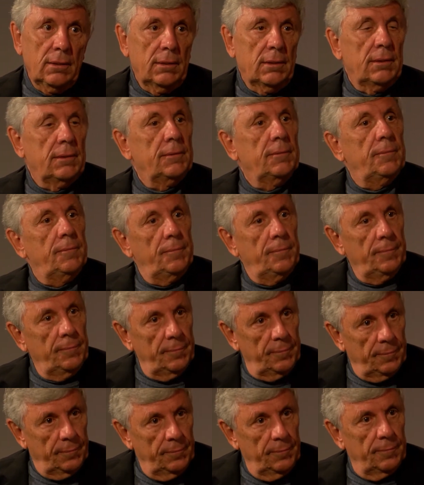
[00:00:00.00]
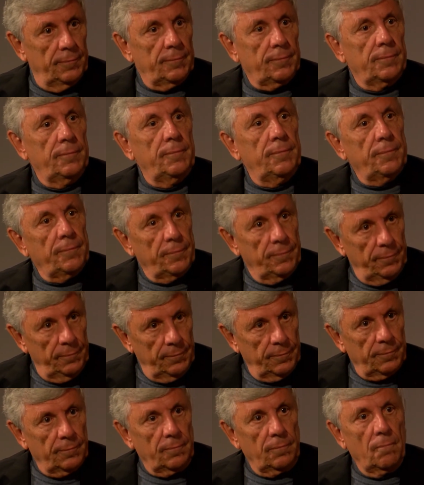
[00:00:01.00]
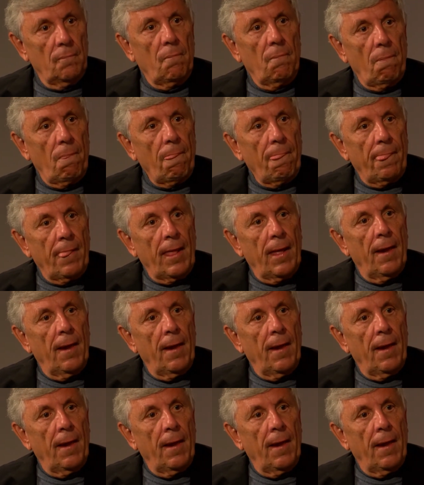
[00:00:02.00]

That's great advice. It makes complete sense.